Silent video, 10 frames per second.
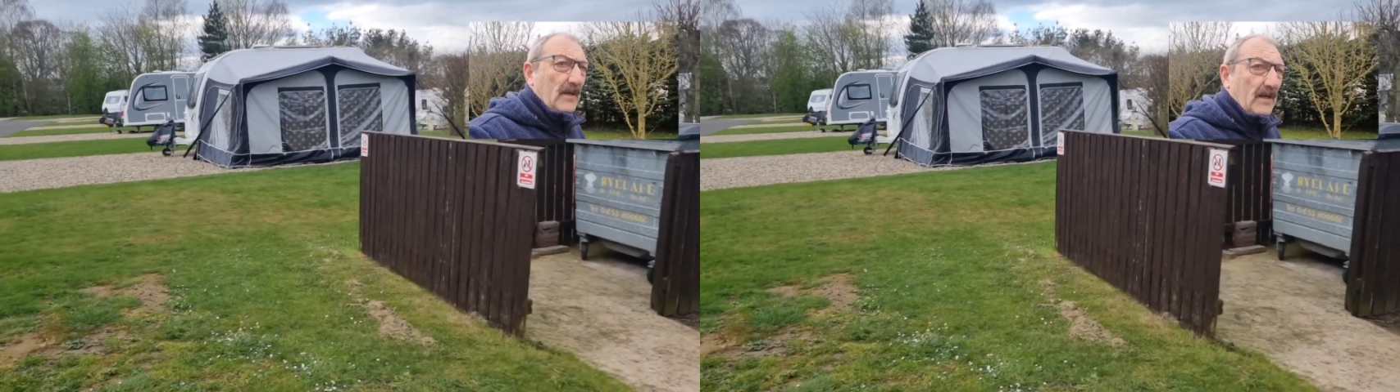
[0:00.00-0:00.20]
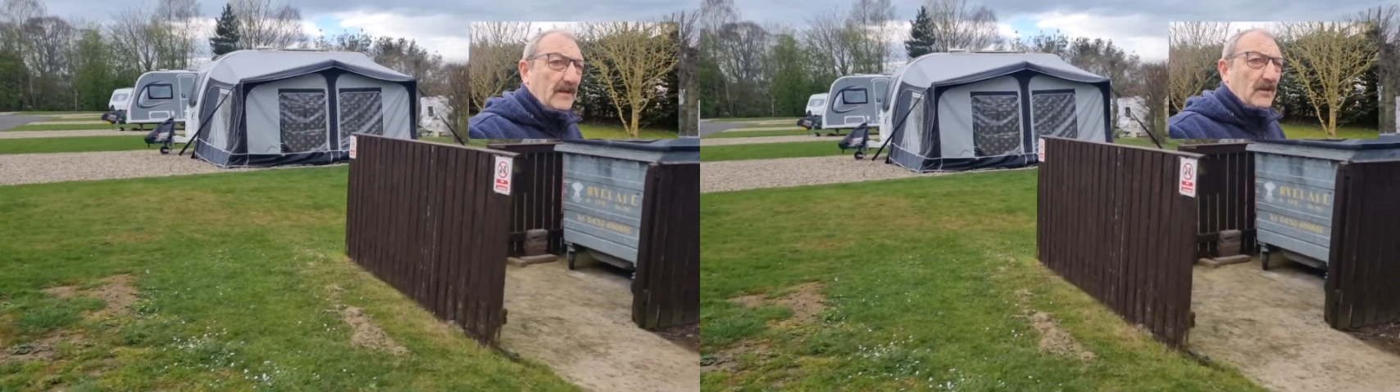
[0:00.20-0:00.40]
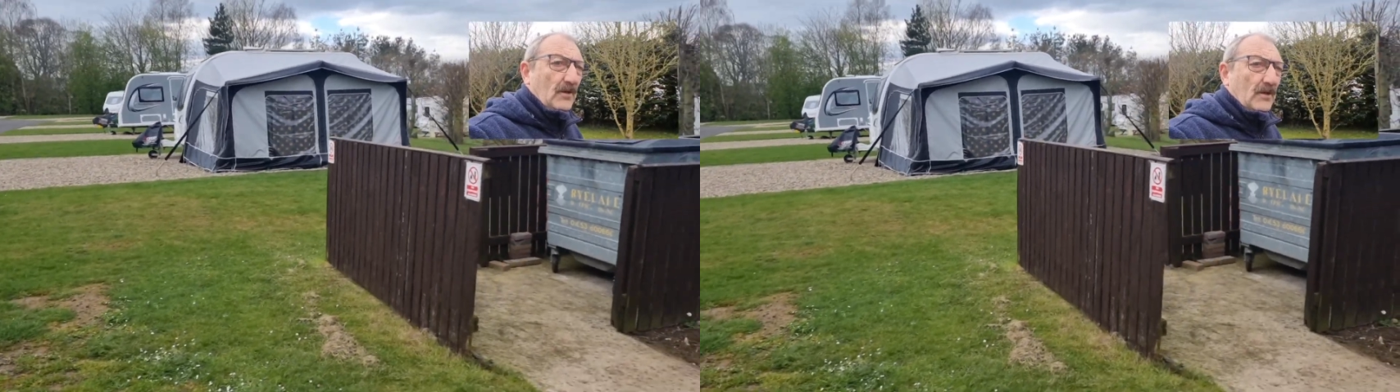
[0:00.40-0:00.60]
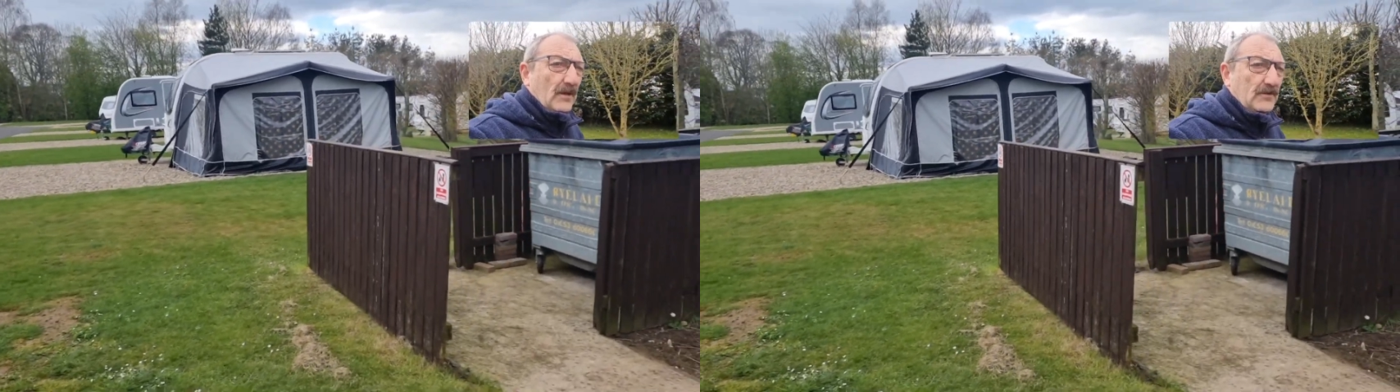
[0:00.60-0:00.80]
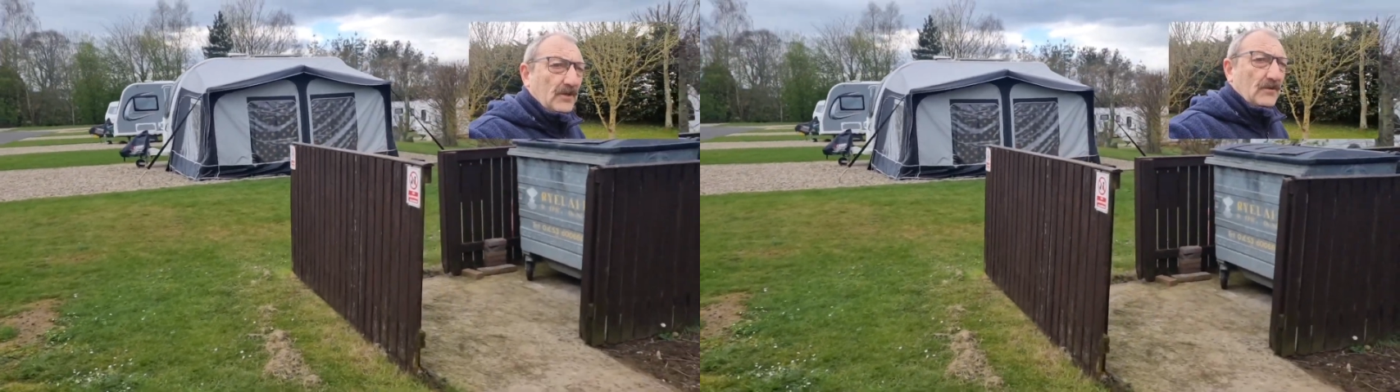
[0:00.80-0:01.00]

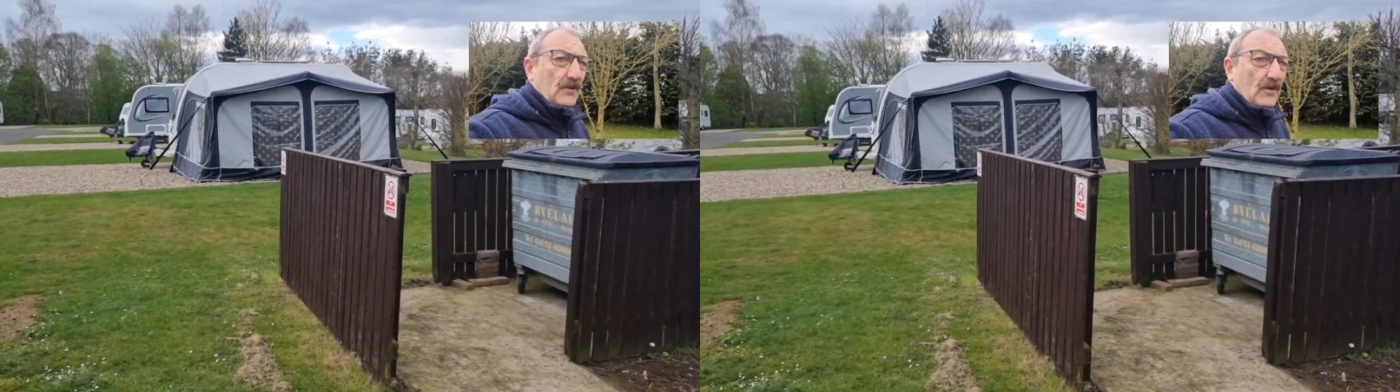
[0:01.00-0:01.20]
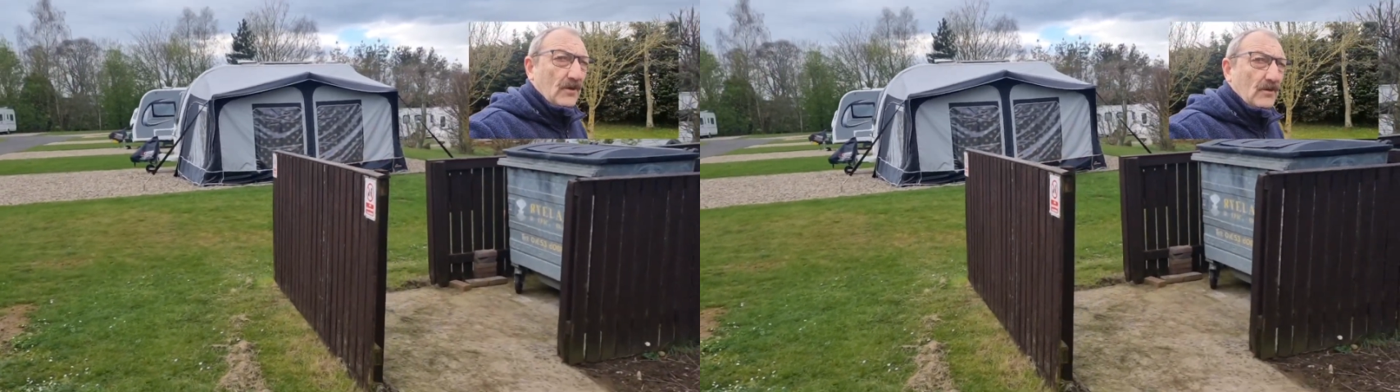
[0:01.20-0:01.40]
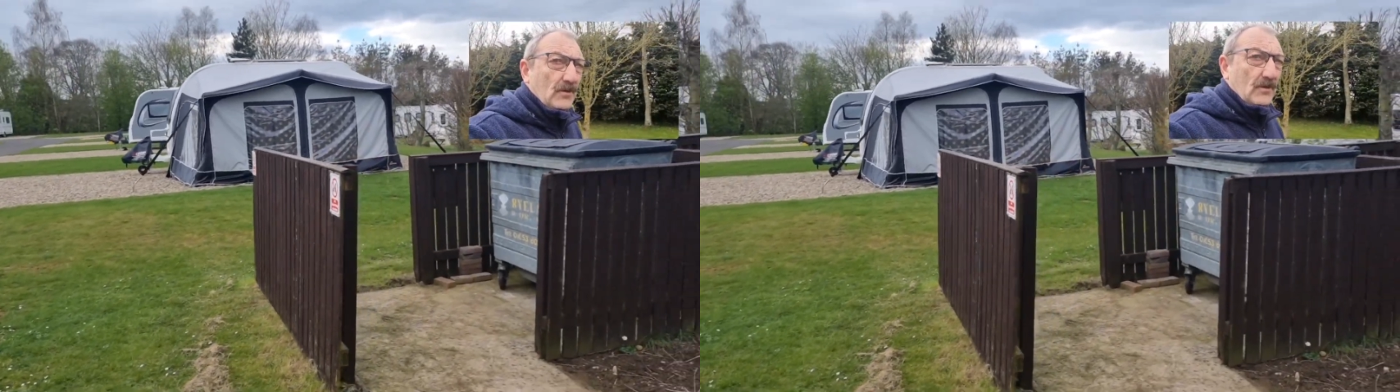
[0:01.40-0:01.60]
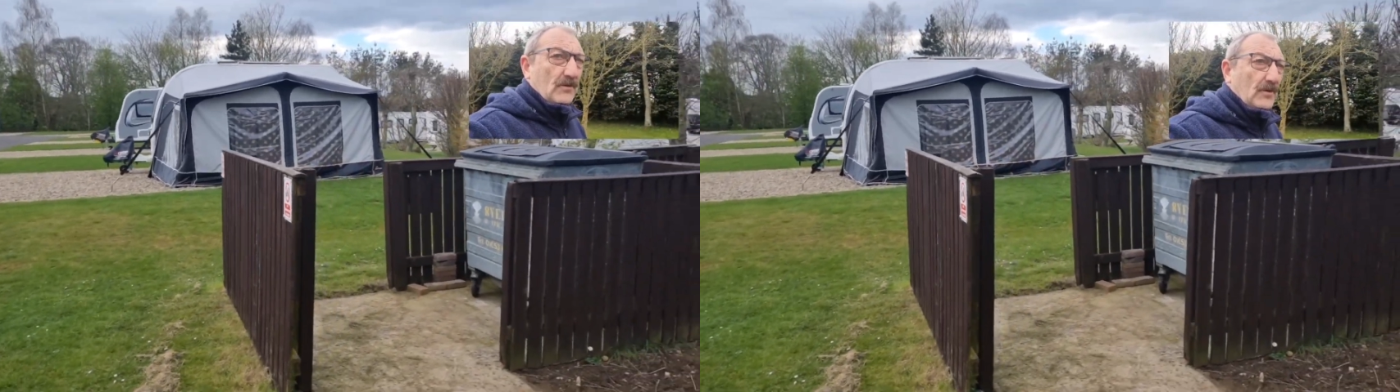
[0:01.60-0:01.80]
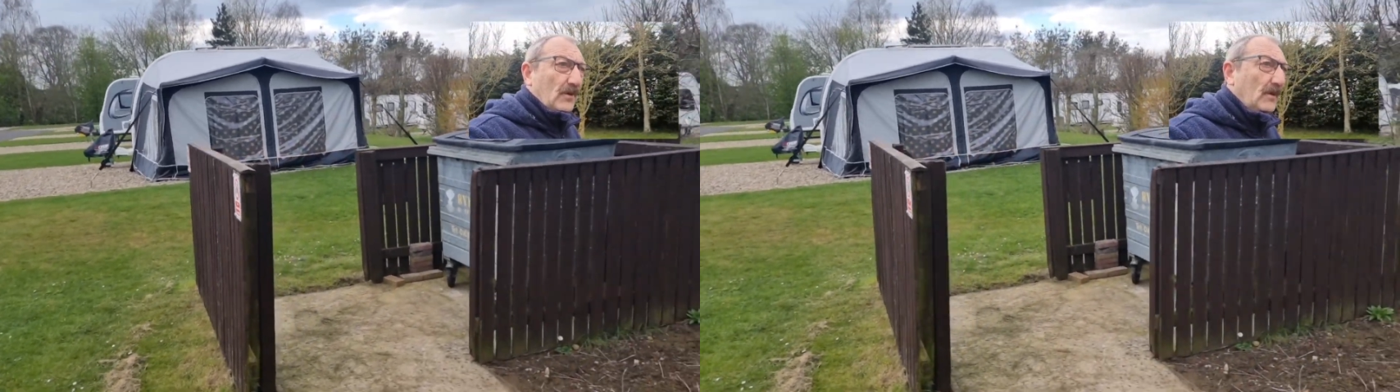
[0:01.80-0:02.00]
6 o'clock
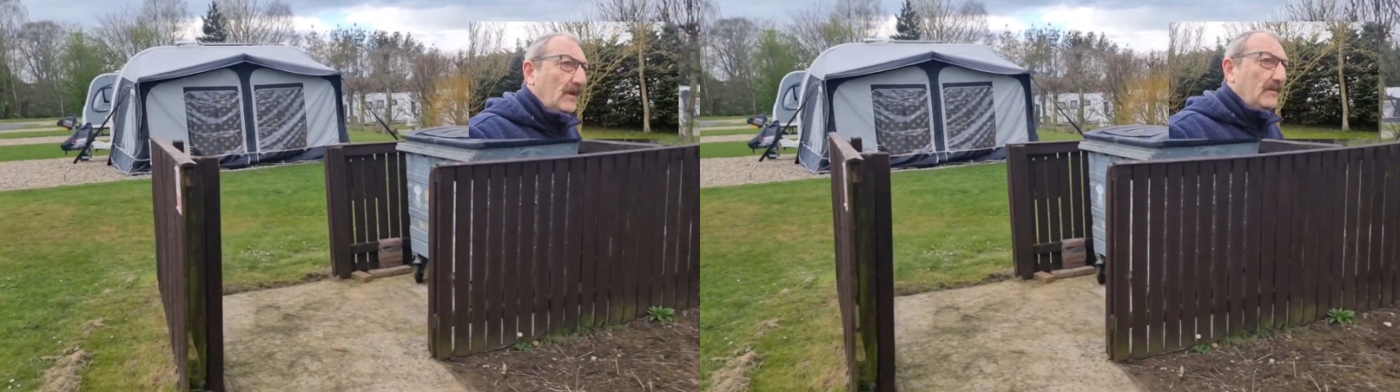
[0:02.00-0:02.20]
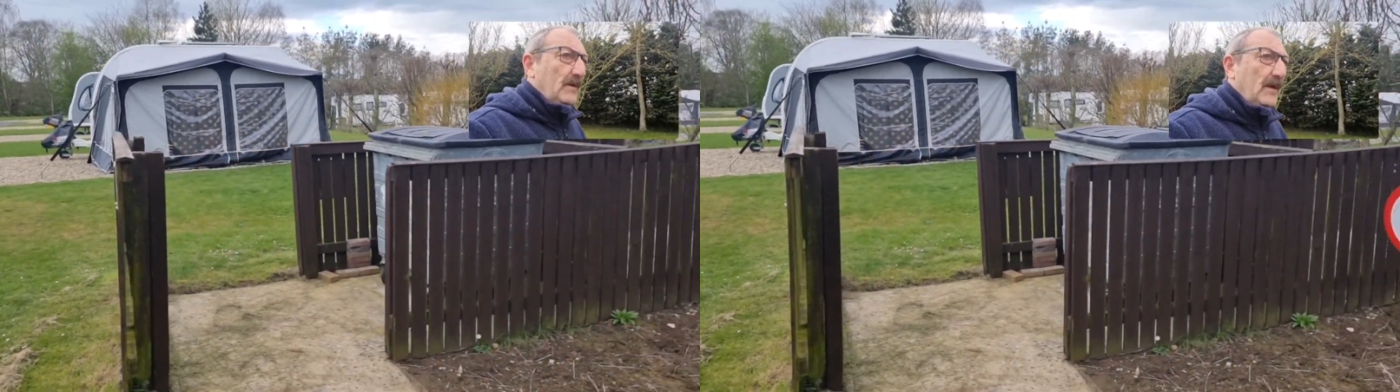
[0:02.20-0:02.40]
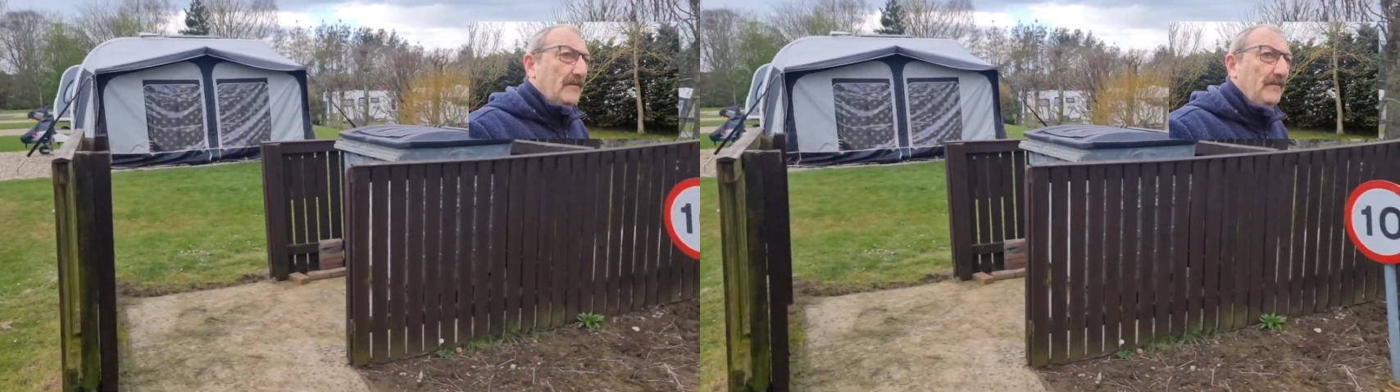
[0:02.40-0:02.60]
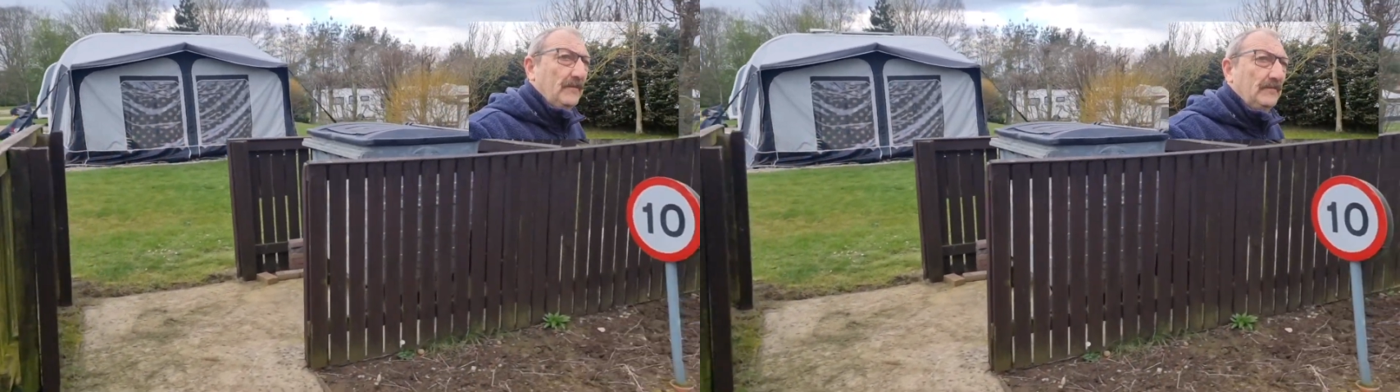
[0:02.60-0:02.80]
until 8 PM.